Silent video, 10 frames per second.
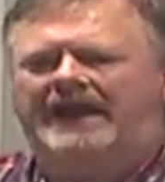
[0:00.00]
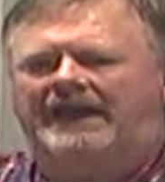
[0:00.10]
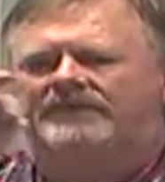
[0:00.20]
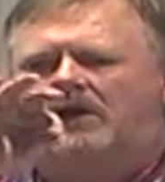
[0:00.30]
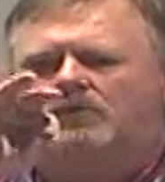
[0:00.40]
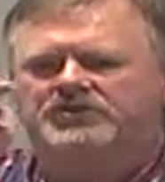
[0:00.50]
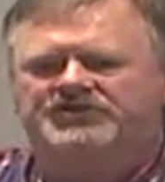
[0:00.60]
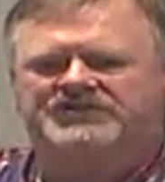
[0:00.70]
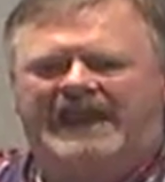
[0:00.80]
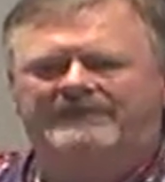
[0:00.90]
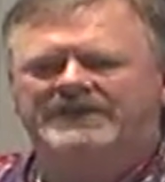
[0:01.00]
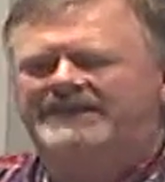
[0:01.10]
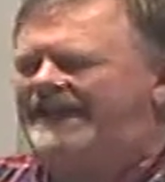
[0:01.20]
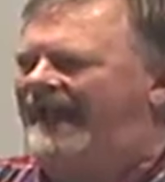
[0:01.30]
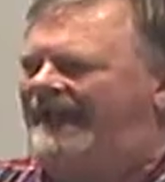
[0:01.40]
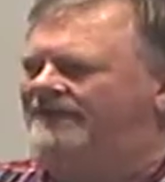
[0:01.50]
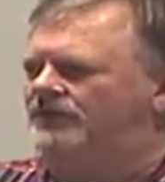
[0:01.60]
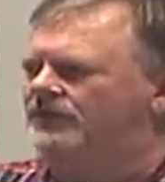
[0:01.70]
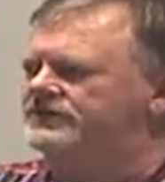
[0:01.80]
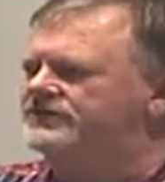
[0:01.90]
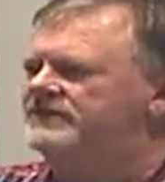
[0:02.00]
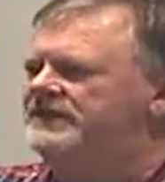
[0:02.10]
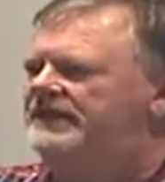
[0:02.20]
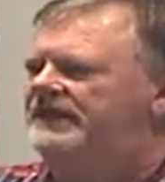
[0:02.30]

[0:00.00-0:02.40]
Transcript: and there were seven candles,